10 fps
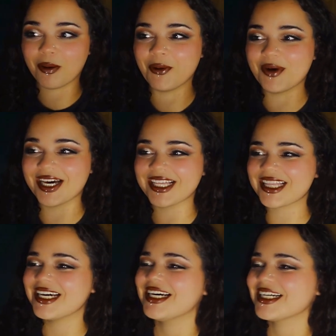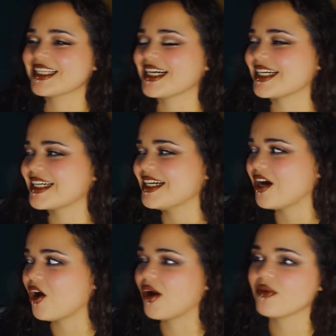problem with. like,
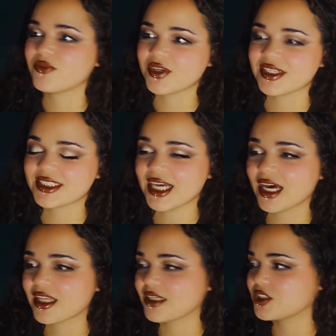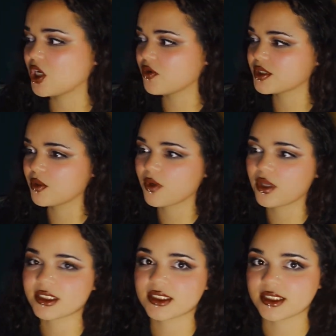oh, I'm feeling sad. Let's go
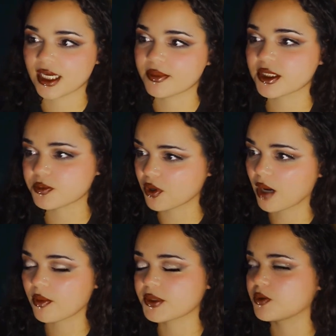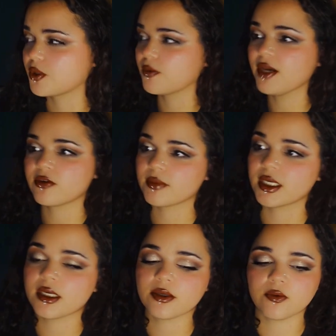somewhere. Let's escape this problem. Let's run away from
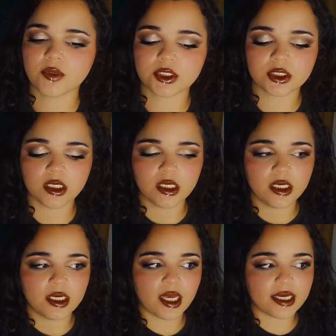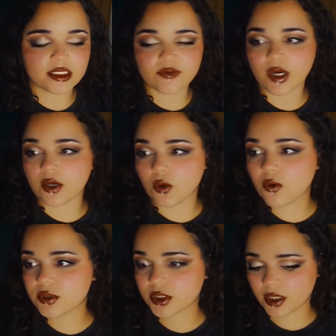it. Which, as I've gotten
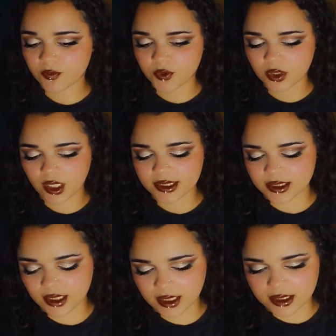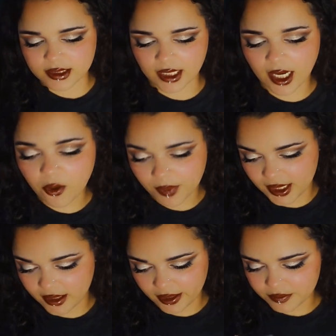older, I'm realizing that that doesn't help
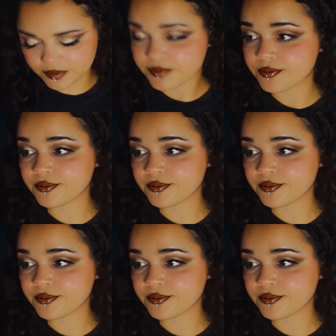anything.